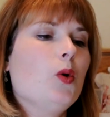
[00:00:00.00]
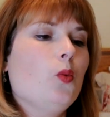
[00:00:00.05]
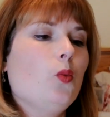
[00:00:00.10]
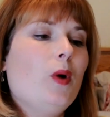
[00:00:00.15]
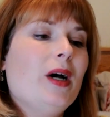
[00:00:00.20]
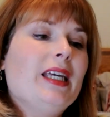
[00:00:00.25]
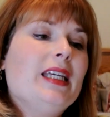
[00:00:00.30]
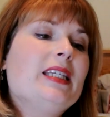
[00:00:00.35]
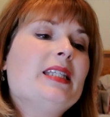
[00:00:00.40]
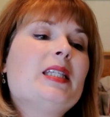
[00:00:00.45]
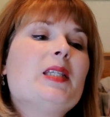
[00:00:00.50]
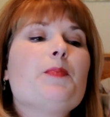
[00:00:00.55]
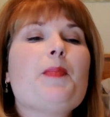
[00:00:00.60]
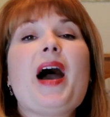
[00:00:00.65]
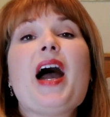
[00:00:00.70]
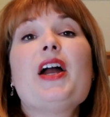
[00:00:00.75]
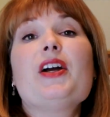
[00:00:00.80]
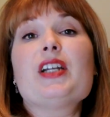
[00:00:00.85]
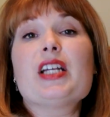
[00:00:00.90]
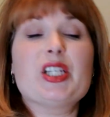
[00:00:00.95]
What
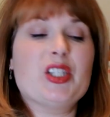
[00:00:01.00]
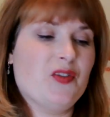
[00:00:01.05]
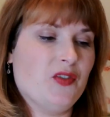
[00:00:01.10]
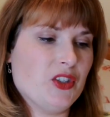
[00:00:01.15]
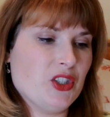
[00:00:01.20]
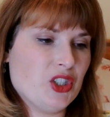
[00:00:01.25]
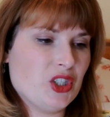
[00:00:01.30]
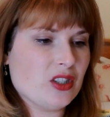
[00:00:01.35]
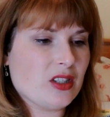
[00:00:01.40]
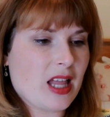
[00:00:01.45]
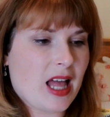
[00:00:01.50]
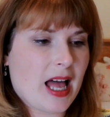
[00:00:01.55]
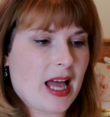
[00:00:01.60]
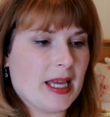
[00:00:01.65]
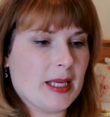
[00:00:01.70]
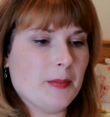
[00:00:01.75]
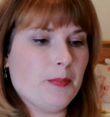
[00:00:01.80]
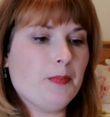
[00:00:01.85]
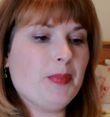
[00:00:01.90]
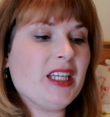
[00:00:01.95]
inspired us for
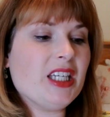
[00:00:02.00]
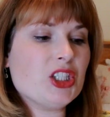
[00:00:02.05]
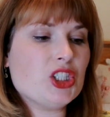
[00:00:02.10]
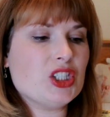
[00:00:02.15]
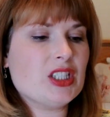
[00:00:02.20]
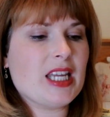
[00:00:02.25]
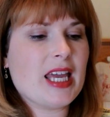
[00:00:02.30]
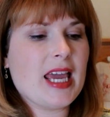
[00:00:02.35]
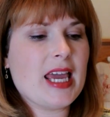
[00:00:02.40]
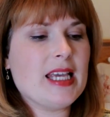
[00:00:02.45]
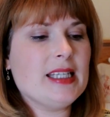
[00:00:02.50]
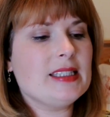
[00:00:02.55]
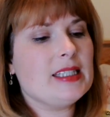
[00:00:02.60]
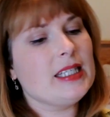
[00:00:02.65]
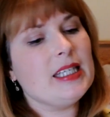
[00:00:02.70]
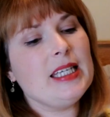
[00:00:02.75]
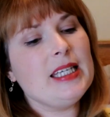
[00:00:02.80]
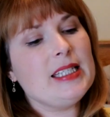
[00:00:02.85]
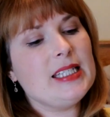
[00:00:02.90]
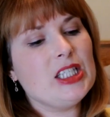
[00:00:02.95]
July? Beach days,
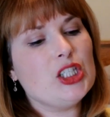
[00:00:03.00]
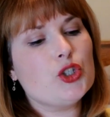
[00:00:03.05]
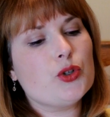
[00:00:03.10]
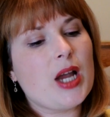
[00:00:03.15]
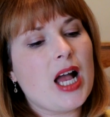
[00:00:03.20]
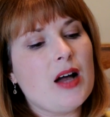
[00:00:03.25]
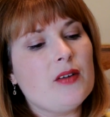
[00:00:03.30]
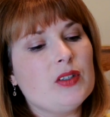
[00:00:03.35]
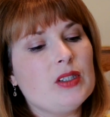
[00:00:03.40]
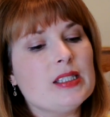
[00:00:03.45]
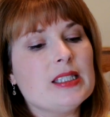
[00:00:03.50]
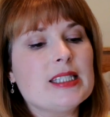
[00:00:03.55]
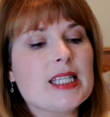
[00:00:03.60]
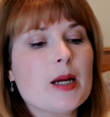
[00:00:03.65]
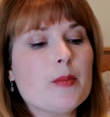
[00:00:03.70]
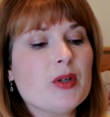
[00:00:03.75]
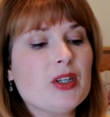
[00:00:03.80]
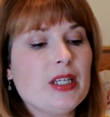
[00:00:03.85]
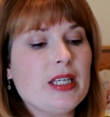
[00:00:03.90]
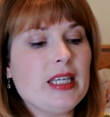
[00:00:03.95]
easy travel,
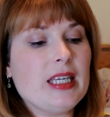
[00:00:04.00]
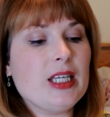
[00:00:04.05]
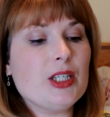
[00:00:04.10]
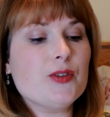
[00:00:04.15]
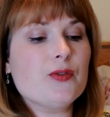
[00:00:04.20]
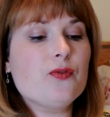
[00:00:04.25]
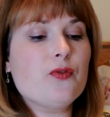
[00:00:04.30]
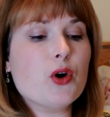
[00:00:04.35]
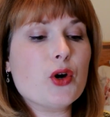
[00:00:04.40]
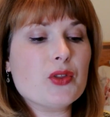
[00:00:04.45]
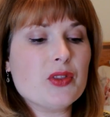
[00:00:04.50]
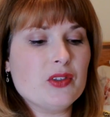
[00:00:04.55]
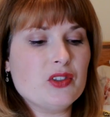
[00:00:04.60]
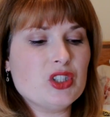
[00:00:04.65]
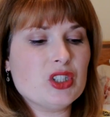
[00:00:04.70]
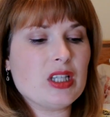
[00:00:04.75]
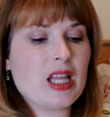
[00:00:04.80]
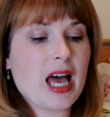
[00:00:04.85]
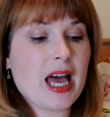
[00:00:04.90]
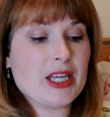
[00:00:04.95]
summer heat, fourth of
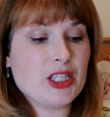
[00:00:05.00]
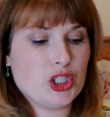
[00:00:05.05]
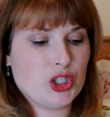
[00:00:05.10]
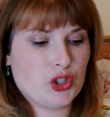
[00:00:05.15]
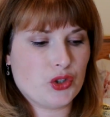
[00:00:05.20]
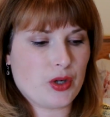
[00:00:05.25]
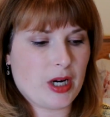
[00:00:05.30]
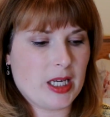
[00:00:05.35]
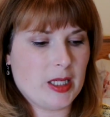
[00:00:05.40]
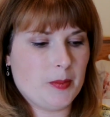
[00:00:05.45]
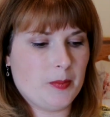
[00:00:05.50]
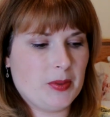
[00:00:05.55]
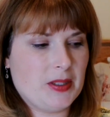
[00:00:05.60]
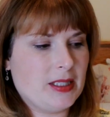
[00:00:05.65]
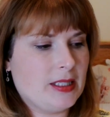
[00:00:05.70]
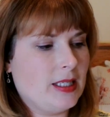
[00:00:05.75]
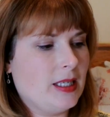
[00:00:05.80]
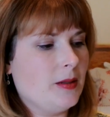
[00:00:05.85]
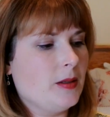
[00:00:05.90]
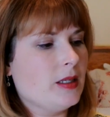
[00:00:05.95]
July
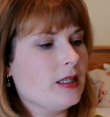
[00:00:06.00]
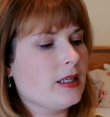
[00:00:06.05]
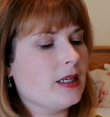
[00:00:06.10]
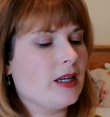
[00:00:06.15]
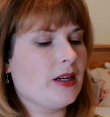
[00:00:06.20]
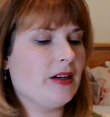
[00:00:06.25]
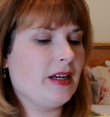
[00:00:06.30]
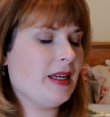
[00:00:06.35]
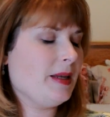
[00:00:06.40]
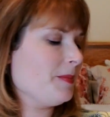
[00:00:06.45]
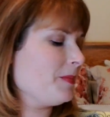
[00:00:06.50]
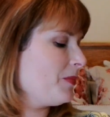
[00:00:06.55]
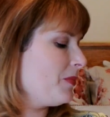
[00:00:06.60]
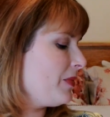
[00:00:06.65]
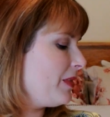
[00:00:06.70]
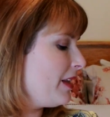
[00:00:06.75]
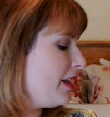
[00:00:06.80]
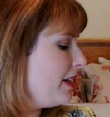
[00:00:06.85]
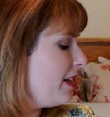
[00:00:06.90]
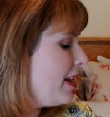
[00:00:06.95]
stripes. All right?
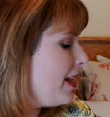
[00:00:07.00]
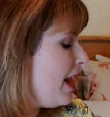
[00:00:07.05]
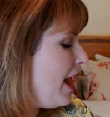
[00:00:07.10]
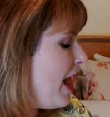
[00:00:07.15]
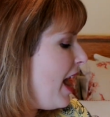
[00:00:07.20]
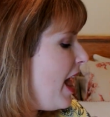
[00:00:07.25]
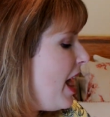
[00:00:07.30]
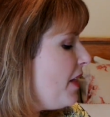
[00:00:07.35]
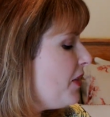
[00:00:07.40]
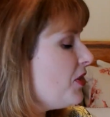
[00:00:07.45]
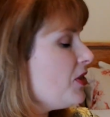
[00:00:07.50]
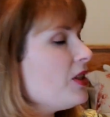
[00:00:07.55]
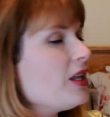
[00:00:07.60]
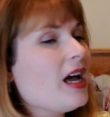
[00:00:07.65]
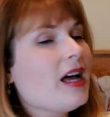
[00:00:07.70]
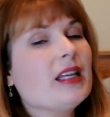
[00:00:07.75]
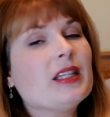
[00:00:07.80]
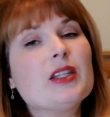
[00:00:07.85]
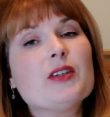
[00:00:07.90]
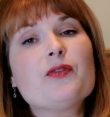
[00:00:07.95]
And
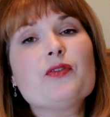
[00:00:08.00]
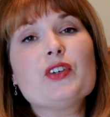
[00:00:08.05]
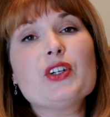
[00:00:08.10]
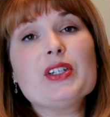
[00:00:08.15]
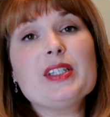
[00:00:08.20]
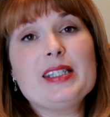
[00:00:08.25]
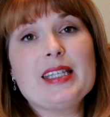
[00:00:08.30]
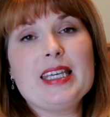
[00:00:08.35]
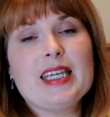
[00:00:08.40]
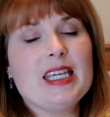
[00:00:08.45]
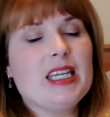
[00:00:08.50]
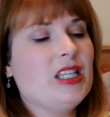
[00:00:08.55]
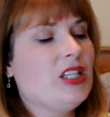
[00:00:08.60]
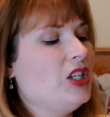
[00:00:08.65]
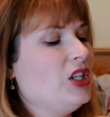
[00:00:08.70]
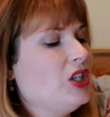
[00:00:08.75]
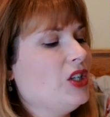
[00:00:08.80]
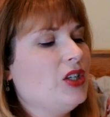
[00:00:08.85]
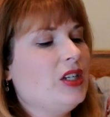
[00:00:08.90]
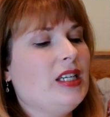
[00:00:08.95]
the first thing in
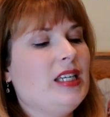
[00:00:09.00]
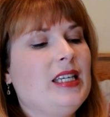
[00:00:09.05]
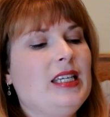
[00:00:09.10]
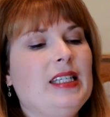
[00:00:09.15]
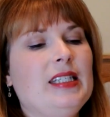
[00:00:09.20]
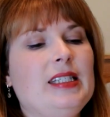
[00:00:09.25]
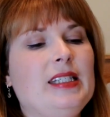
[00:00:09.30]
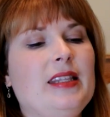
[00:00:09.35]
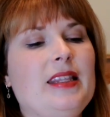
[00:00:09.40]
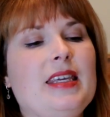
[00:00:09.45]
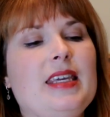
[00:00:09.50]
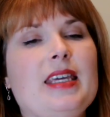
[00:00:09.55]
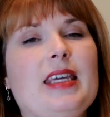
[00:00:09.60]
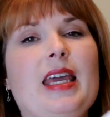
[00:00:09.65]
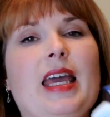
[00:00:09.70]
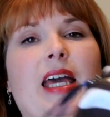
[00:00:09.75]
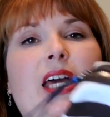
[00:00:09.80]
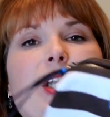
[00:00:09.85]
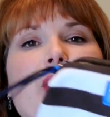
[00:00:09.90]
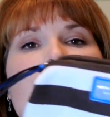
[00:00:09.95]
here is
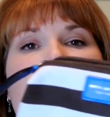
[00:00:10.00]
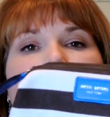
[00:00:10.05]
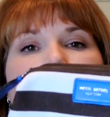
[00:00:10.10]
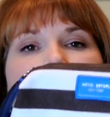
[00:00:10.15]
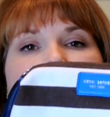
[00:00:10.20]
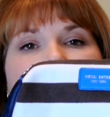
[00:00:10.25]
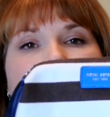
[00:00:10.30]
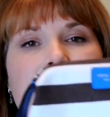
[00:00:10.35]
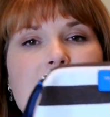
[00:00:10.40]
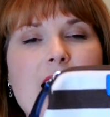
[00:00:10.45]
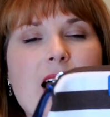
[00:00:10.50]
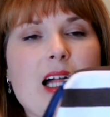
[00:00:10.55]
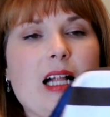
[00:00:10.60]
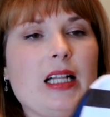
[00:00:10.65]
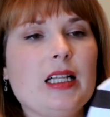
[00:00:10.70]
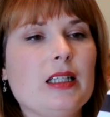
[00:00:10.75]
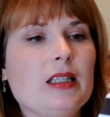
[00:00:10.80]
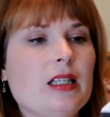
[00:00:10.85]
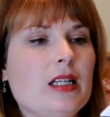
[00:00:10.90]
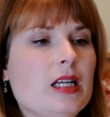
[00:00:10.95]
the Henri
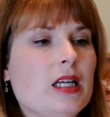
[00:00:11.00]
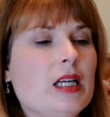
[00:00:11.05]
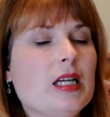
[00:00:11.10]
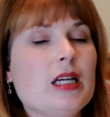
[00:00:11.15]
Bendel,